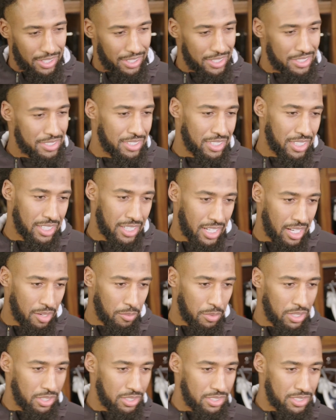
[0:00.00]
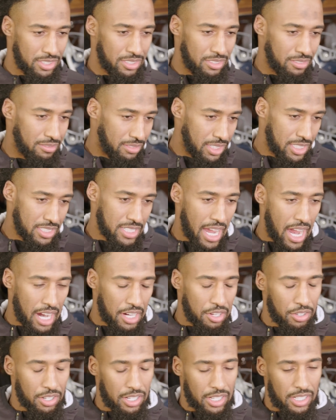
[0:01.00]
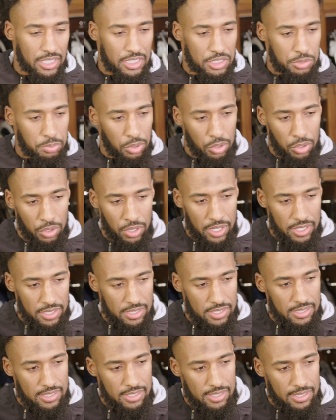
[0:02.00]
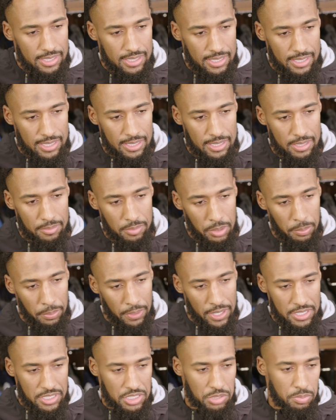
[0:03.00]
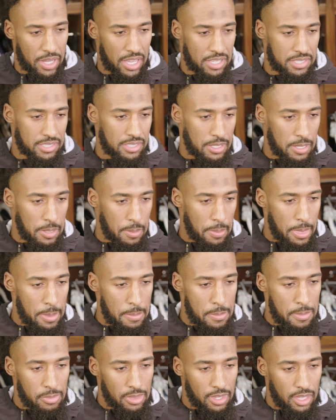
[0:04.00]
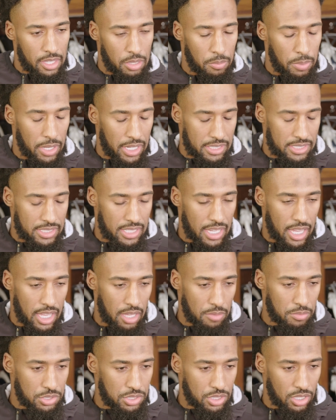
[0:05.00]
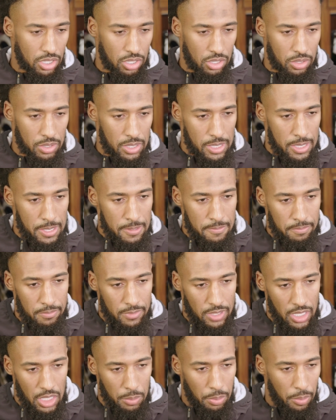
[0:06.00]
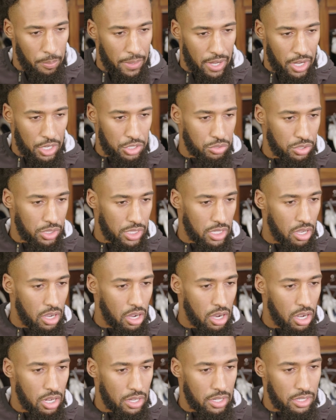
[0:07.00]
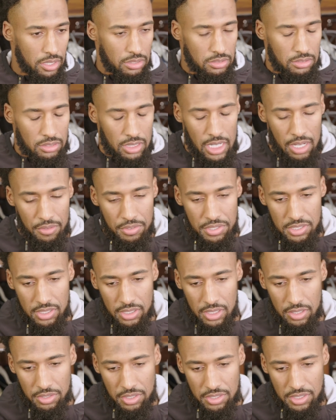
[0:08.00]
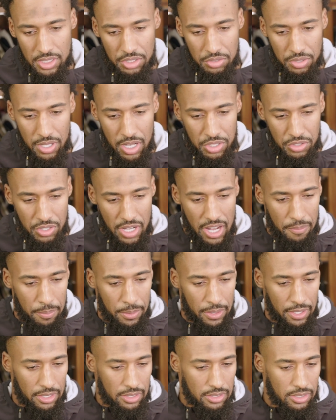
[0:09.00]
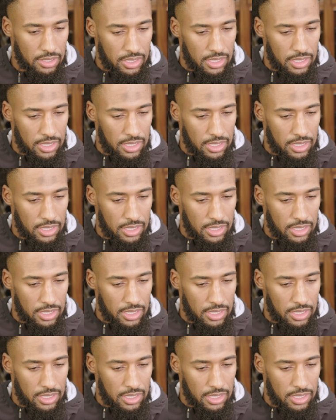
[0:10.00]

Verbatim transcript: good, he's good at. I mean, he's he's accurate, he's poised, um, he plays his best in the in the biggest game. So he prepares really hard, and obviously he was a six-round draft pick